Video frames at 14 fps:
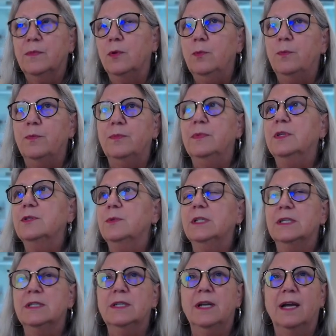this
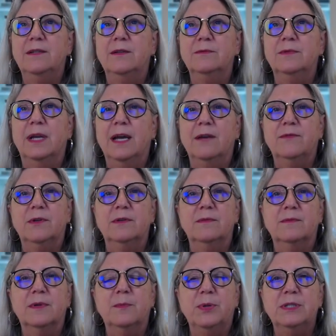one I don't have
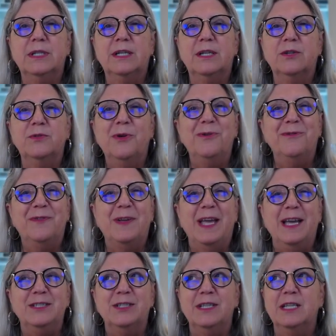a particular
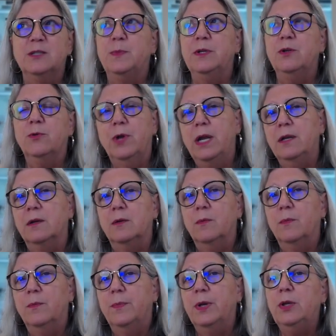notification that's been created,
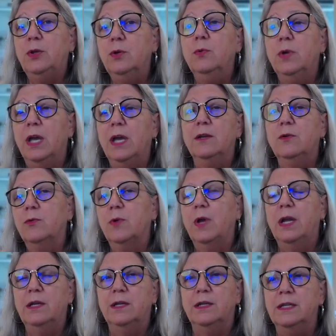but you can
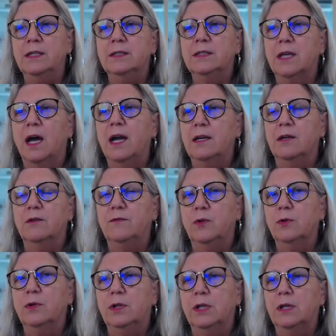create it inside of
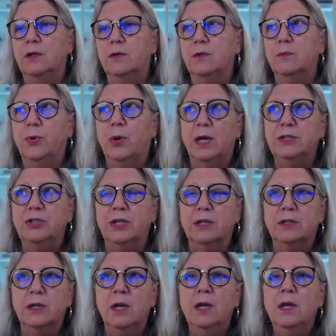your ClickLearn
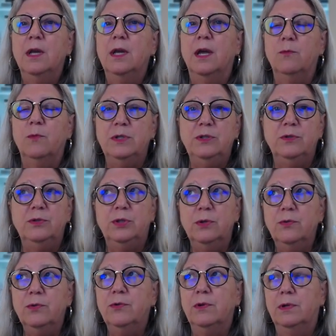project. And when you
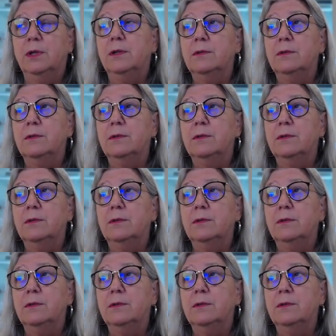do